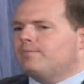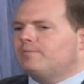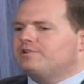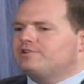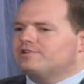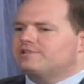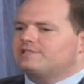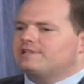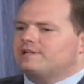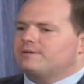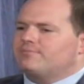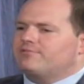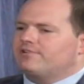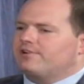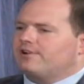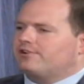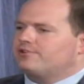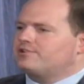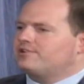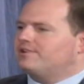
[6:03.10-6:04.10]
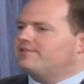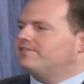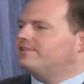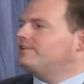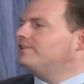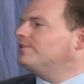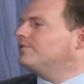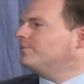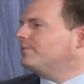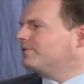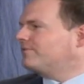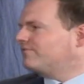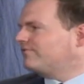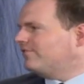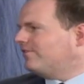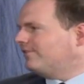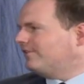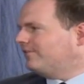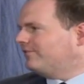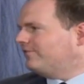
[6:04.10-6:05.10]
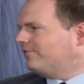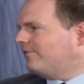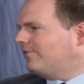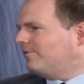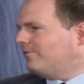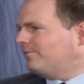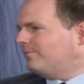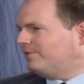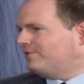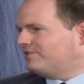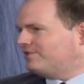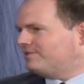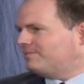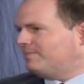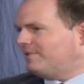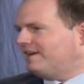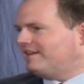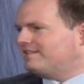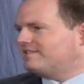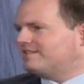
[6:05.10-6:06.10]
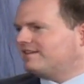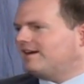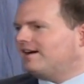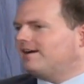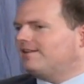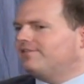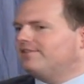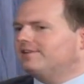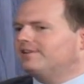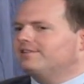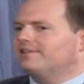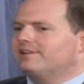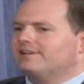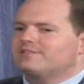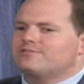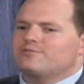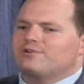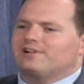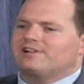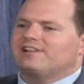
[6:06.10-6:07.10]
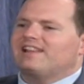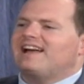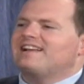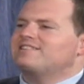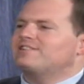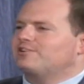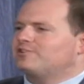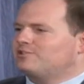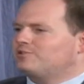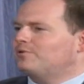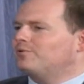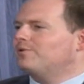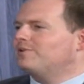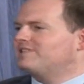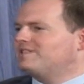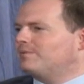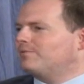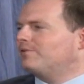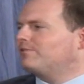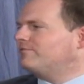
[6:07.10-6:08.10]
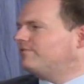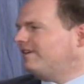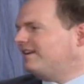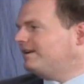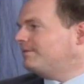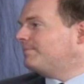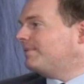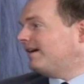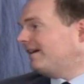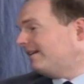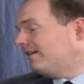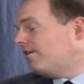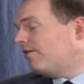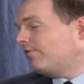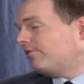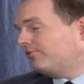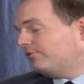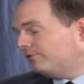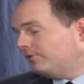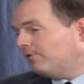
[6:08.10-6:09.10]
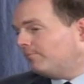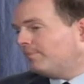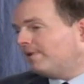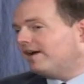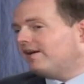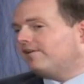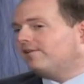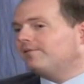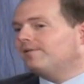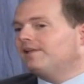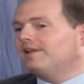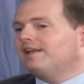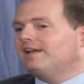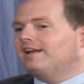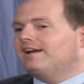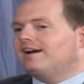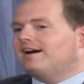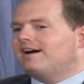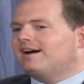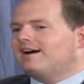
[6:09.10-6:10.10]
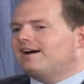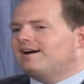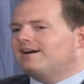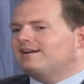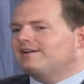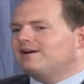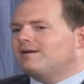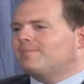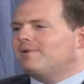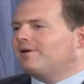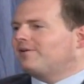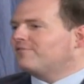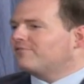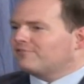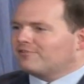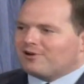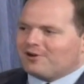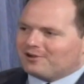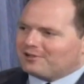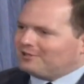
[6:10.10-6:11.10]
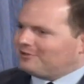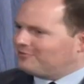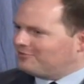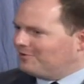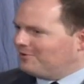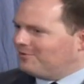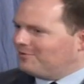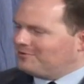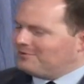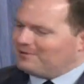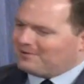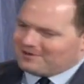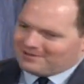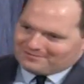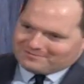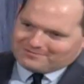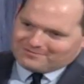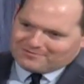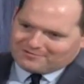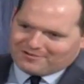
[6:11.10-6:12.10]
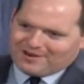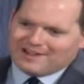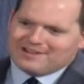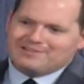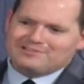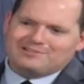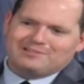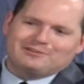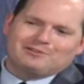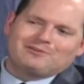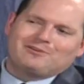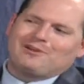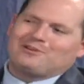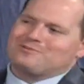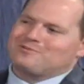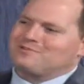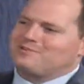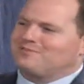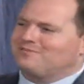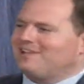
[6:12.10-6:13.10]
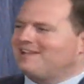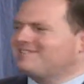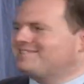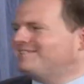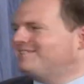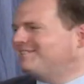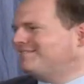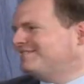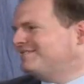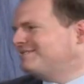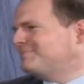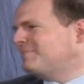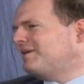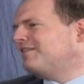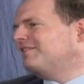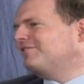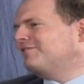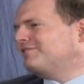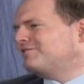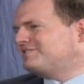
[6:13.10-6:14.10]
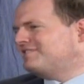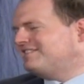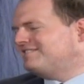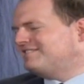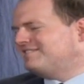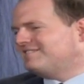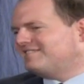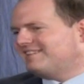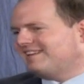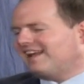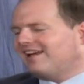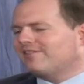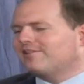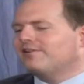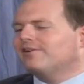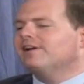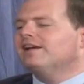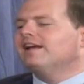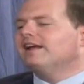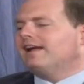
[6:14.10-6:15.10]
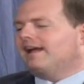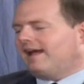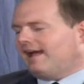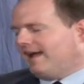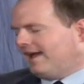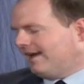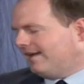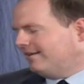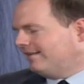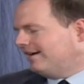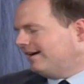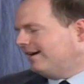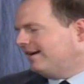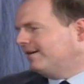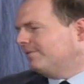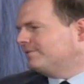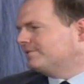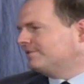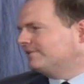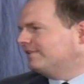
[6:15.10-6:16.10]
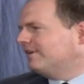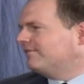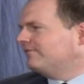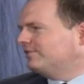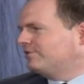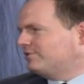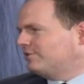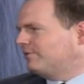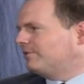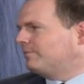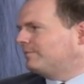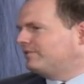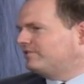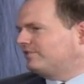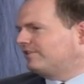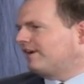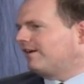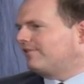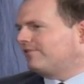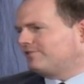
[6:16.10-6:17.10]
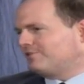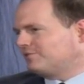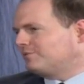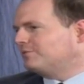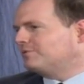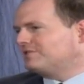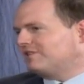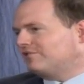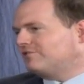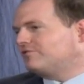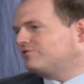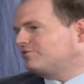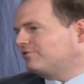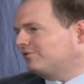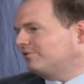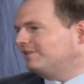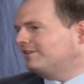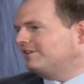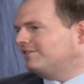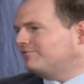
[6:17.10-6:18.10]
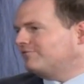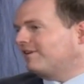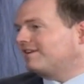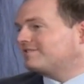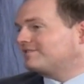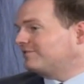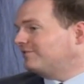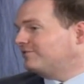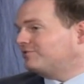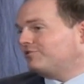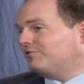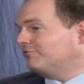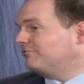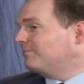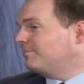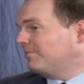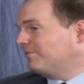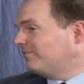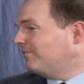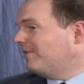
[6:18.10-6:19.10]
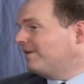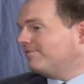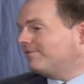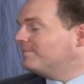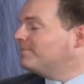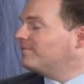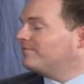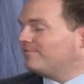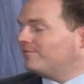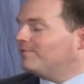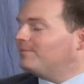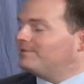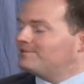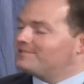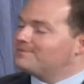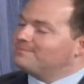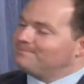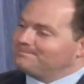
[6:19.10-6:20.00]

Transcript: we just did a production of A Year with Frog and Toad, which is based on the sort of classic stories that were created by Arnold Lobel. About a frog and a toad who are friends and learn all sorts of lessons and spending their seasons together. And it was a lovely show that we took out into the schools that Shirley addressed the children before every performance.